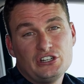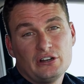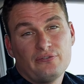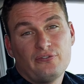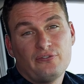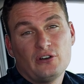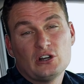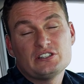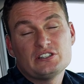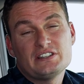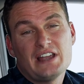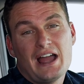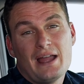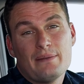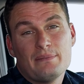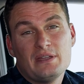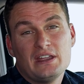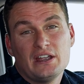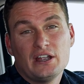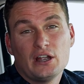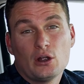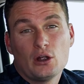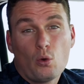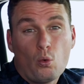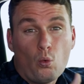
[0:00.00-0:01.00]
is your first time
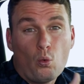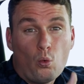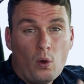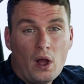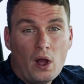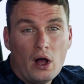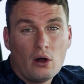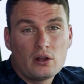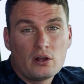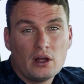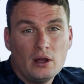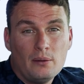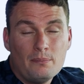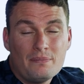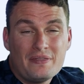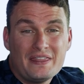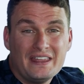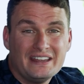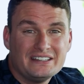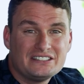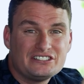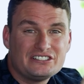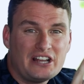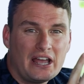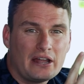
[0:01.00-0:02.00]
here, welcome.
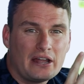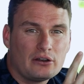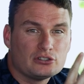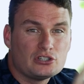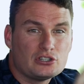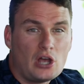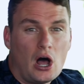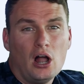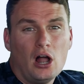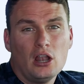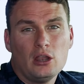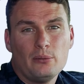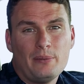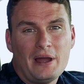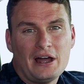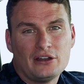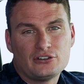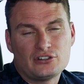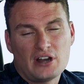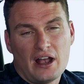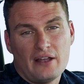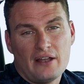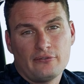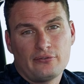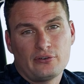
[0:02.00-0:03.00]
This channel is all
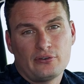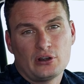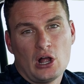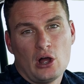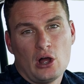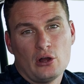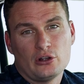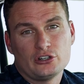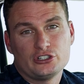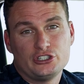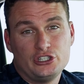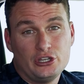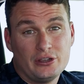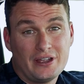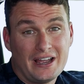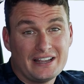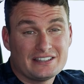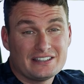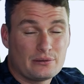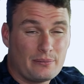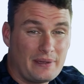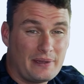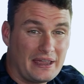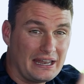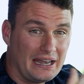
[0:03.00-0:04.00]
about driving for dollars so you
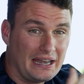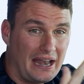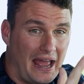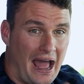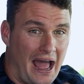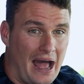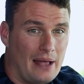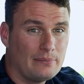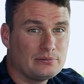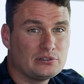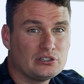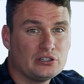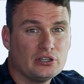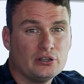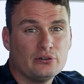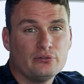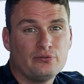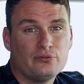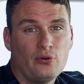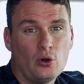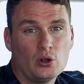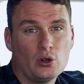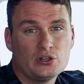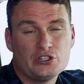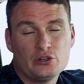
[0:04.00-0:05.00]
guys can make an
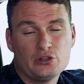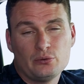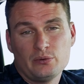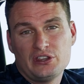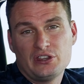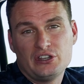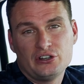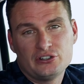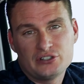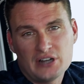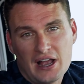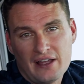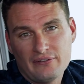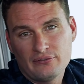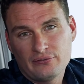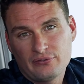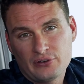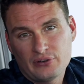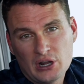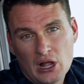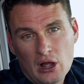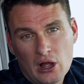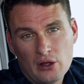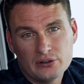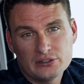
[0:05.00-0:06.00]
absolute fortune with your driving
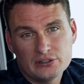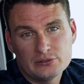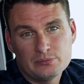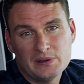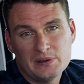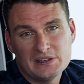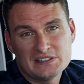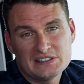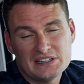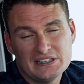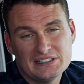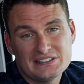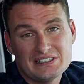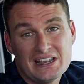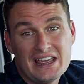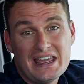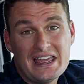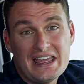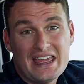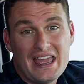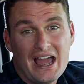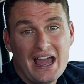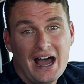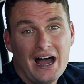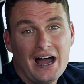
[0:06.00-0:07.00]
for dollars business.
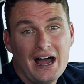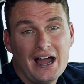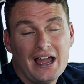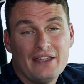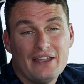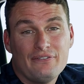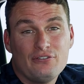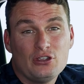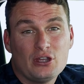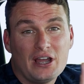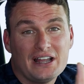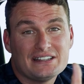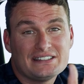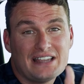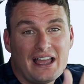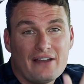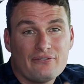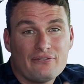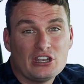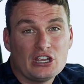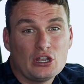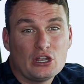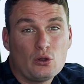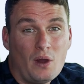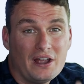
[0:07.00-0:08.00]
Uh, if you guys
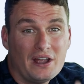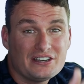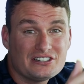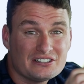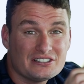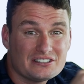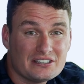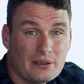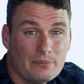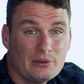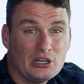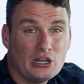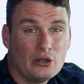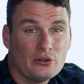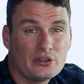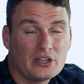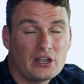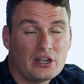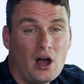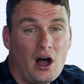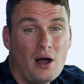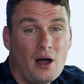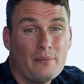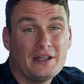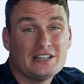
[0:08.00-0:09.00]
have any questions, let me know in
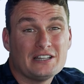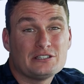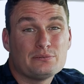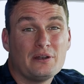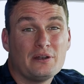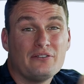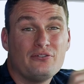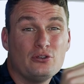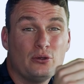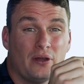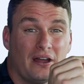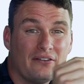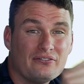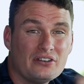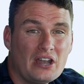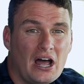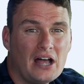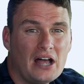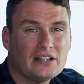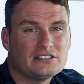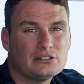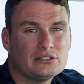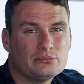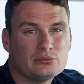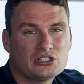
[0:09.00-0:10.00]
the comments. But if you have
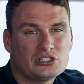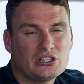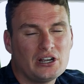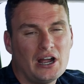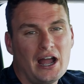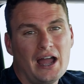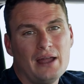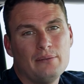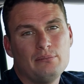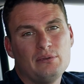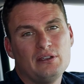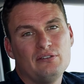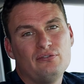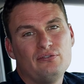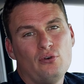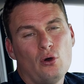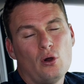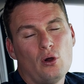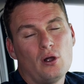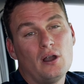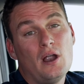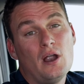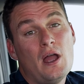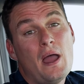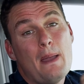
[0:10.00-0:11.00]
not subscribed
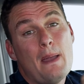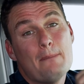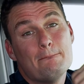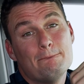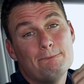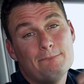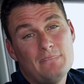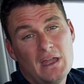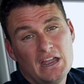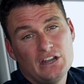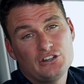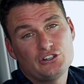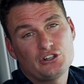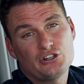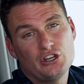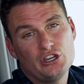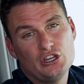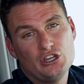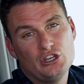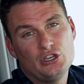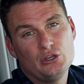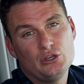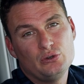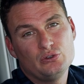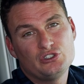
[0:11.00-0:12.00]
before, make sure
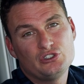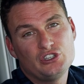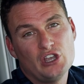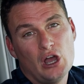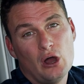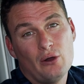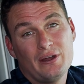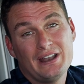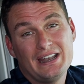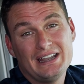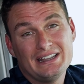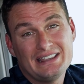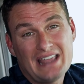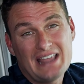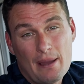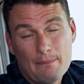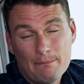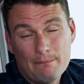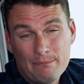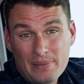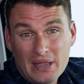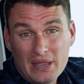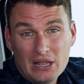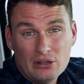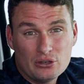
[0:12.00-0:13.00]
you do so and hit that
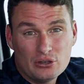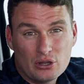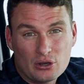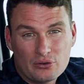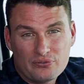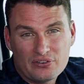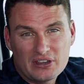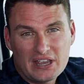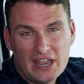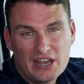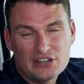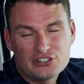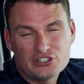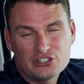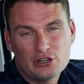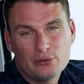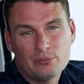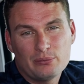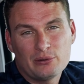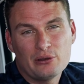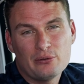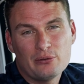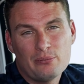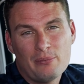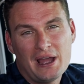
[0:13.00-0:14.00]
bell notification
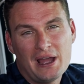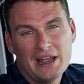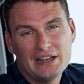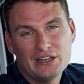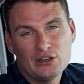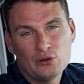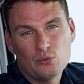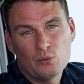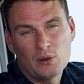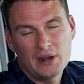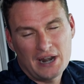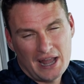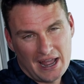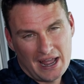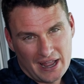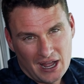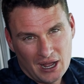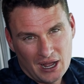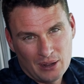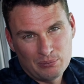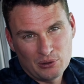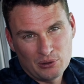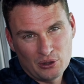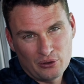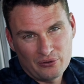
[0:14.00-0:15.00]
to be reminded when I
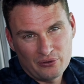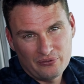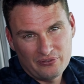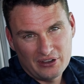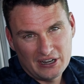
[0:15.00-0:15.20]
upload a